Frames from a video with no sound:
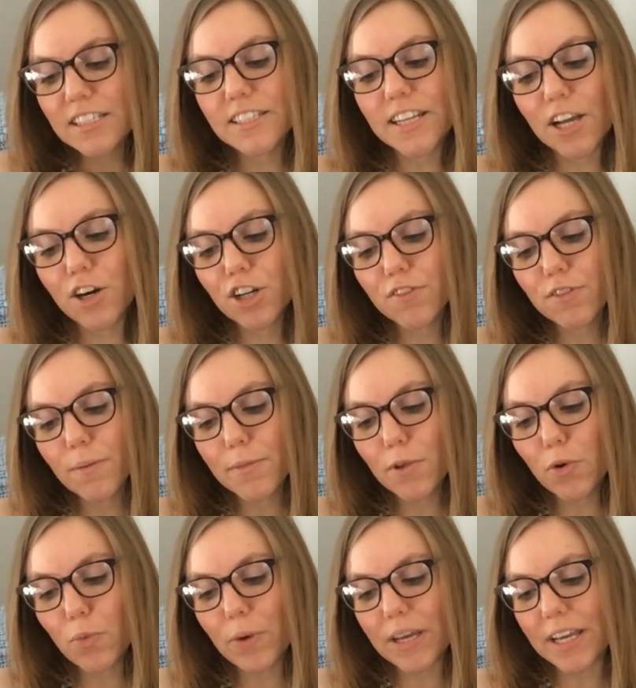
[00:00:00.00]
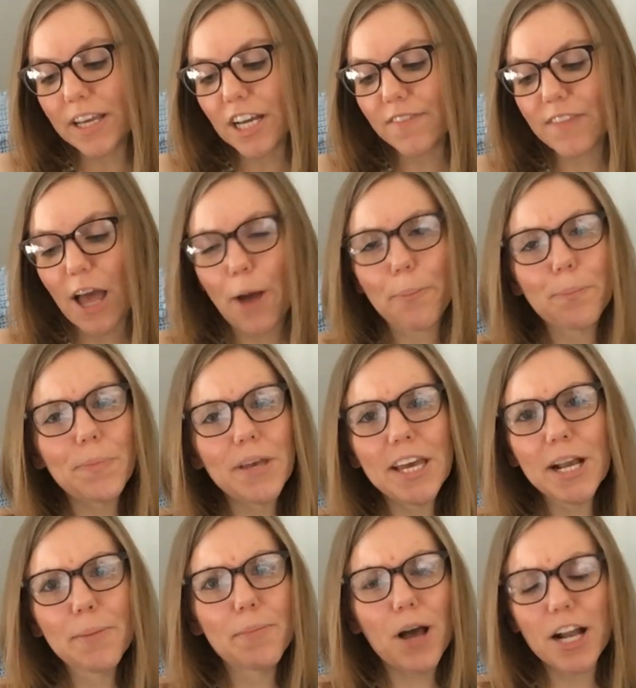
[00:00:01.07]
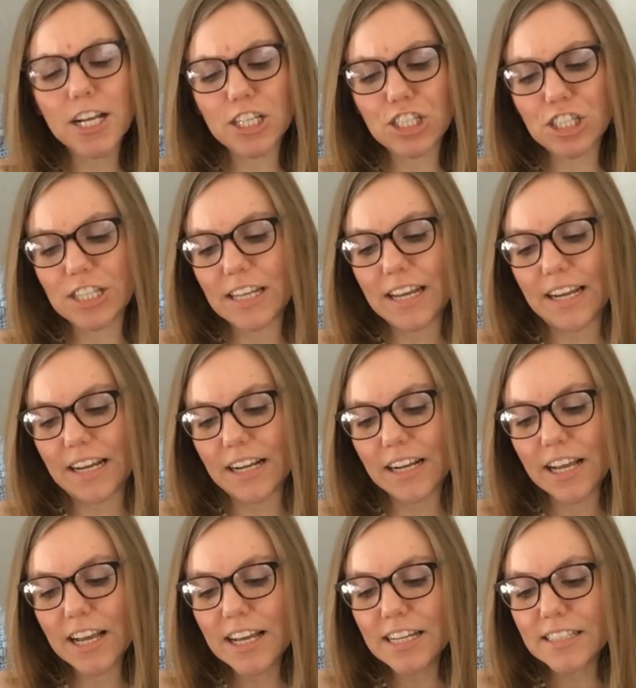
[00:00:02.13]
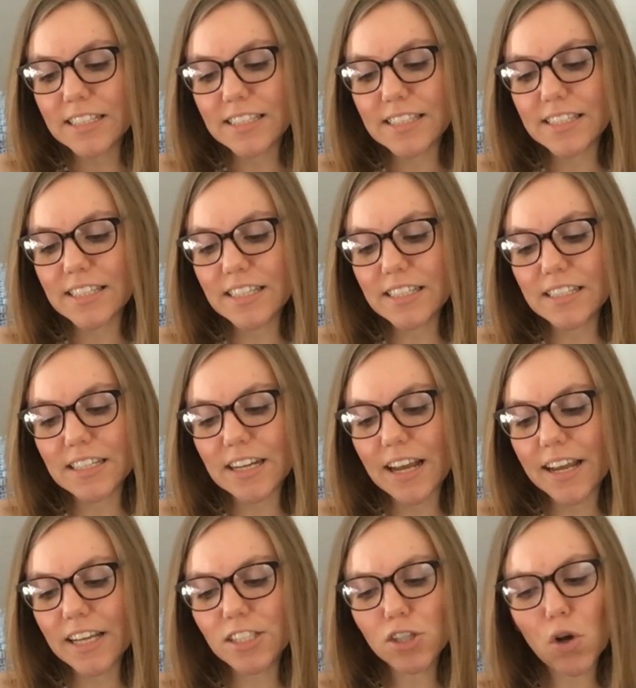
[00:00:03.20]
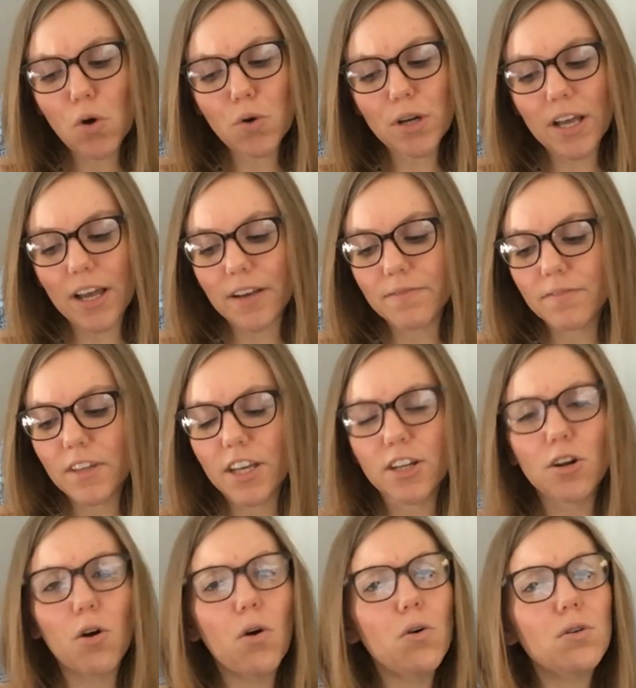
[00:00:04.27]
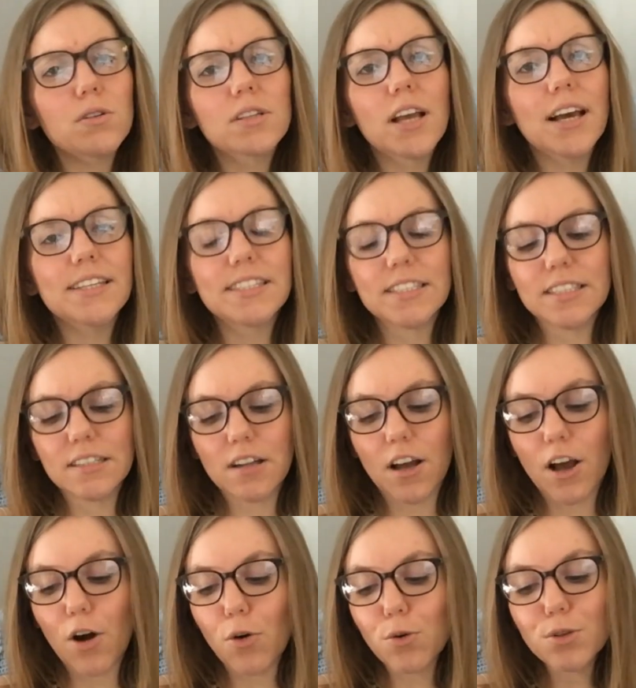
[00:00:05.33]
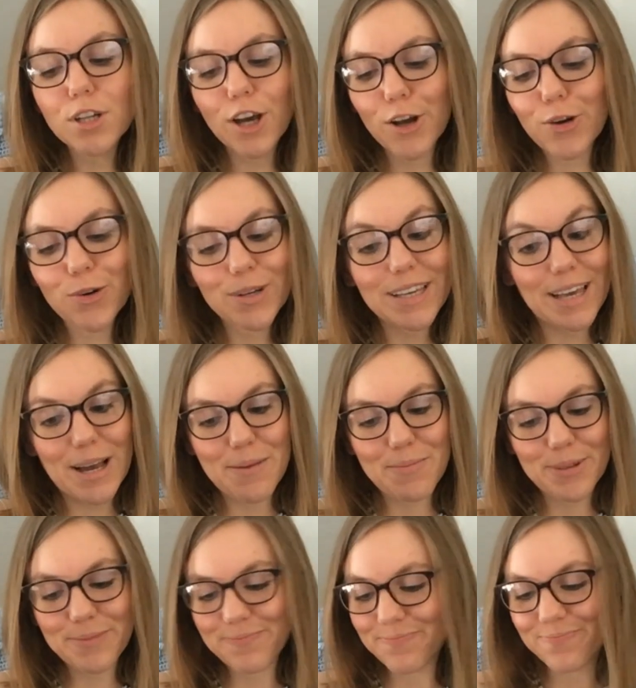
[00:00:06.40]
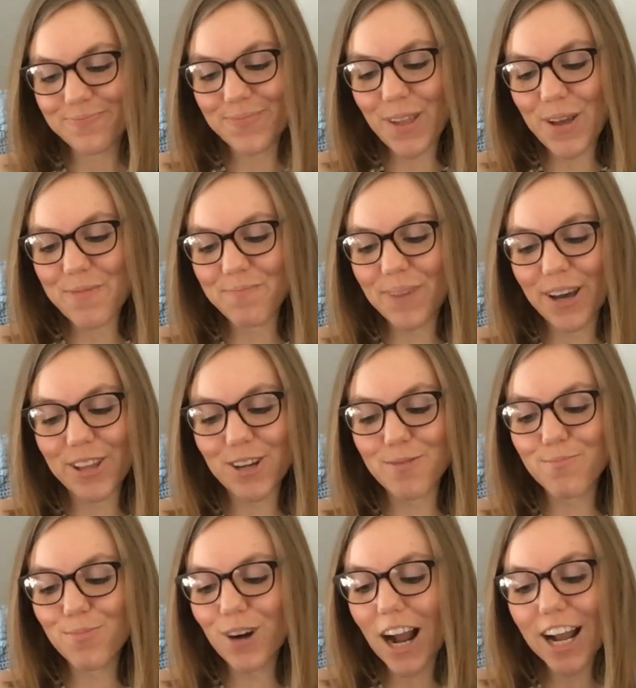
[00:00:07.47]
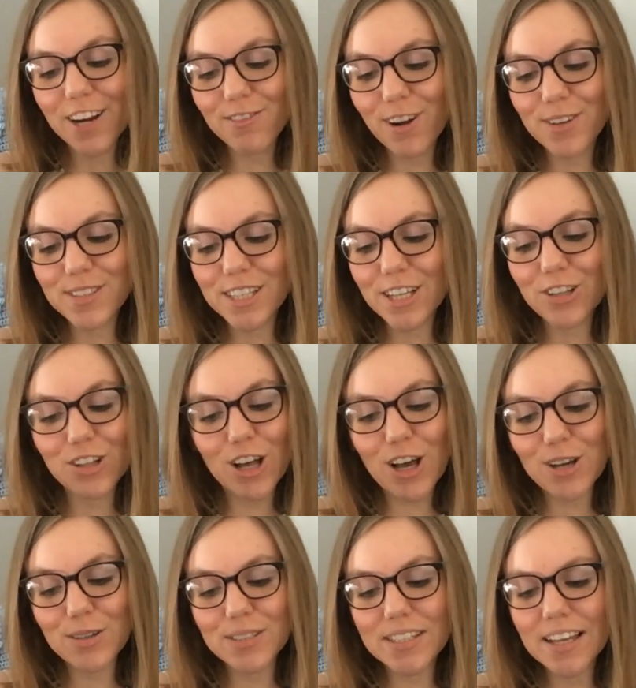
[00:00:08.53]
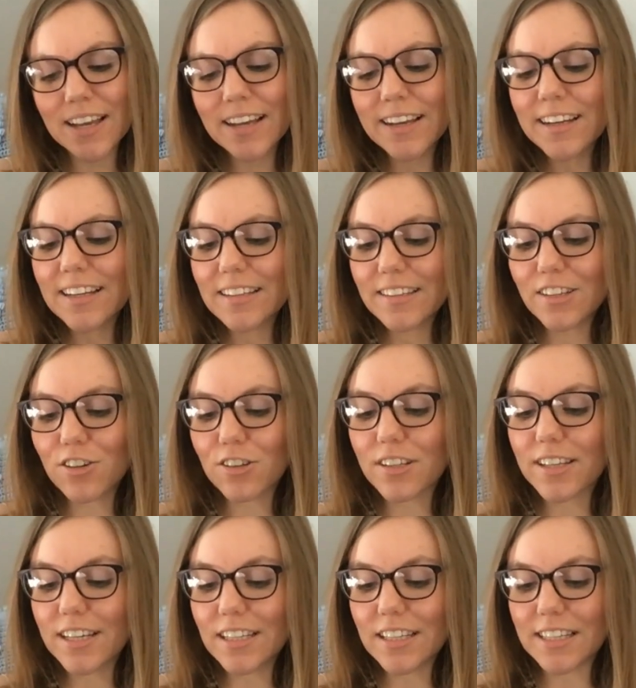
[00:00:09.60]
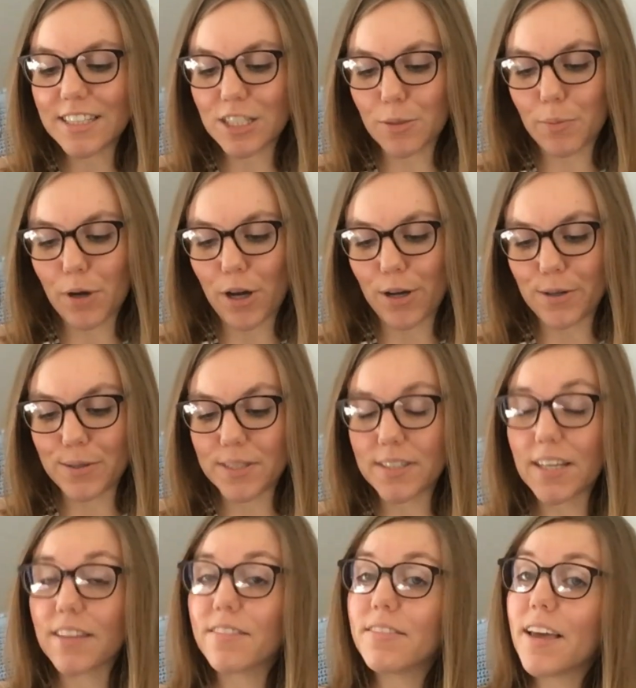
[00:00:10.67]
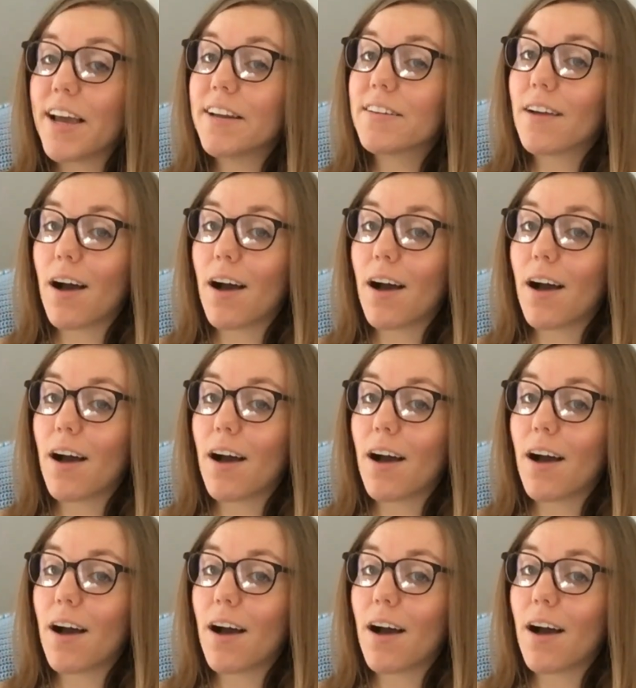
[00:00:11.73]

Down from the wing of that big buggish thing descended Aunt Olga and old Uncle Gip. By their bright rosy clothes, Little Gilly supposed that they'd